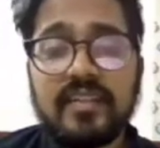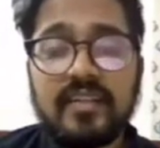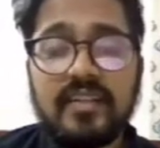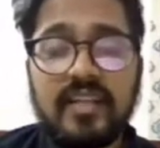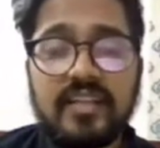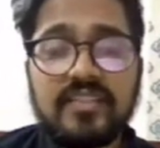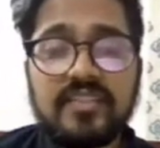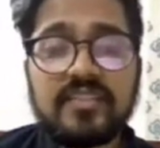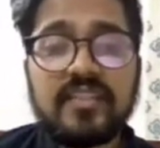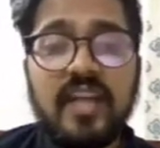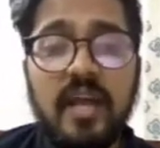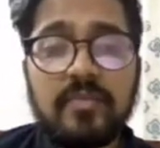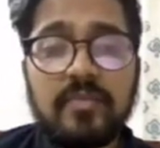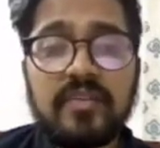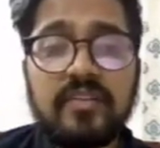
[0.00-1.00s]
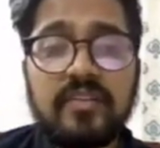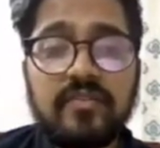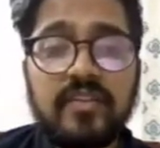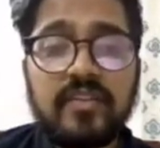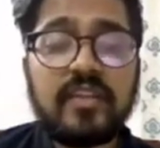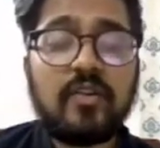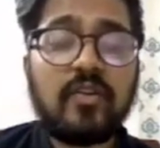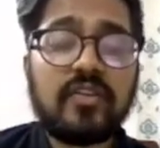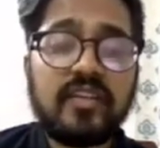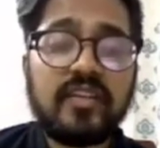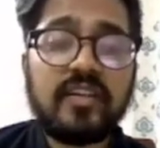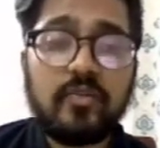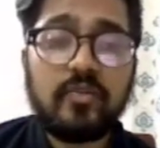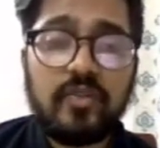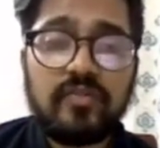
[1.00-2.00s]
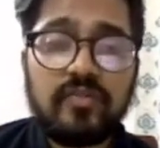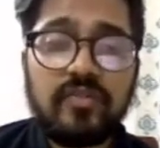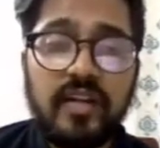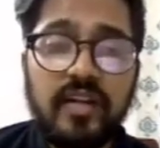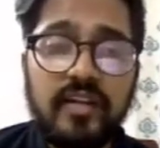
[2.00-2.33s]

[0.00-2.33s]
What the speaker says: elections happen differently, or they are unified?